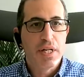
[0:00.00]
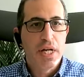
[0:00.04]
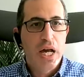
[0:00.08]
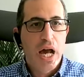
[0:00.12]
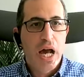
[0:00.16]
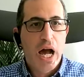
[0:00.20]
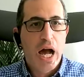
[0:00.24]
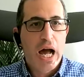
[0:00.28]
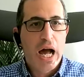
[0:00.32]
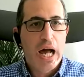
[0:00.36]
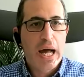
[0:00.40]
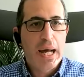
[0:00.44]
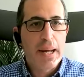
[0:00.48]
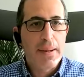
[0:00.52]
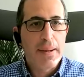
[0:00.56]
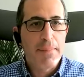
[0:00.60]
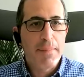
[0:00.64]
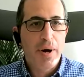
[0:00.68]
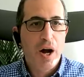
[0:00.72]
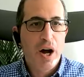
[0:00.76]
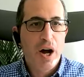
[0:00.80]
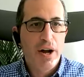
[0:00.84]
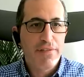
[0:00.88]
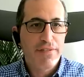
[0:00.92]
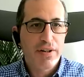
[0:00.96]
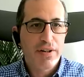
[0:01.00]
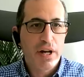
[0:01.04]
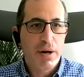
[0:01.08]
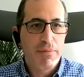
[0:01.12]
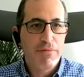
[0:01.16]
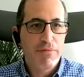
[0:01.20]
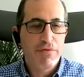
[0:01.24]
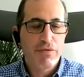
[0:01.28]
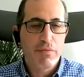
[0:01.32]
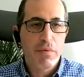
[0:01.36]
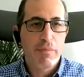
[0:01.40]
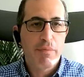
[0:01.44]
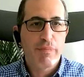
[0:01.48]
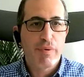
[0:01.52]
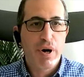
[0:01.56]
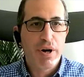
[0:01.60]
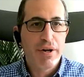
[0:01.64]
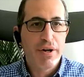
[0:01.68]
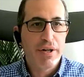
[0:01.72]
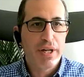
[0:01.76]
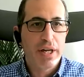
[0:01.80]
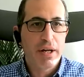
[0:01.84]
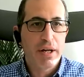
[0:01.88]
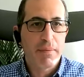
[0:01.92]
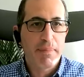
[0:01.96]
I've come from a
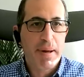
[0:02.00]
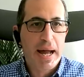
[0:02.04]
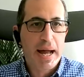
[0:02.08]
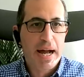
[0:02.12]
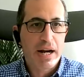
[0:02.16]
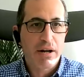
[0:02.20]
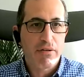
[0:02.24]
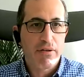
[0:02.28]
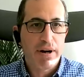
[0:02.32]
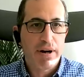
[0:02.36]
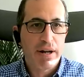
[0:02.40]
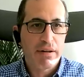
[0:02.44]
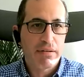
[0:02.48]
broking background,